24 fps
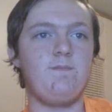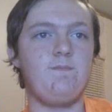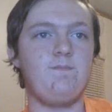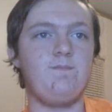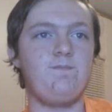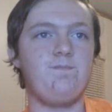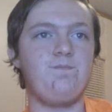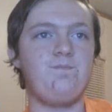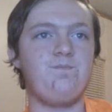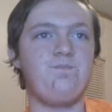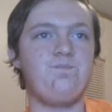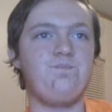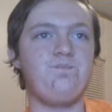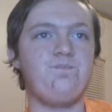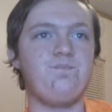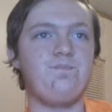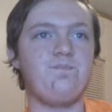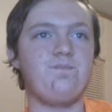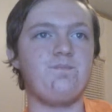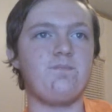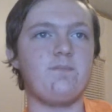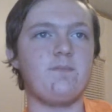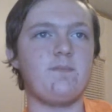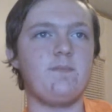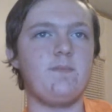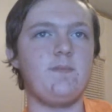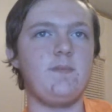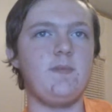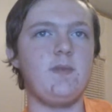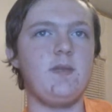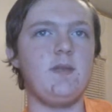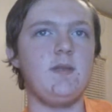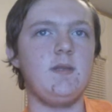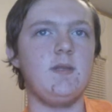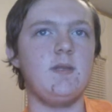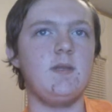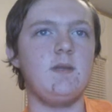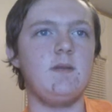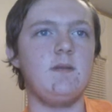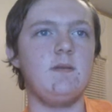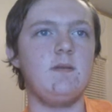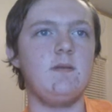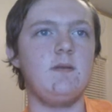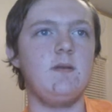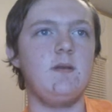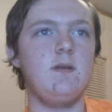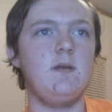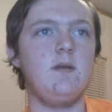
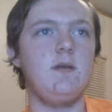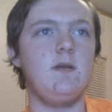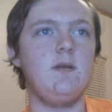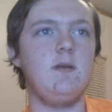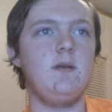[no speech]